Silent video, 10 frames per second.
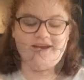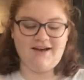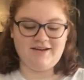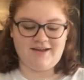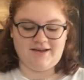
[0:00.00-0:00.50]

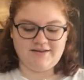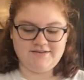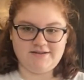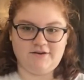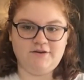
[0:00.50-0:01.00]
Okay,
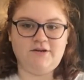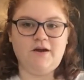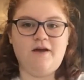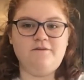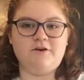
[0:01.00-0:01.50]
so you
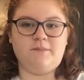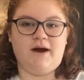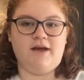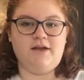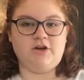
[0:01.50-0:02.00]
have your
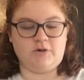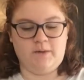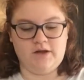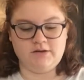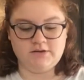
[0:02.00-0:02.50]
pie in your
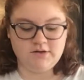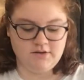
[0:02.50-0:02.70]
pan.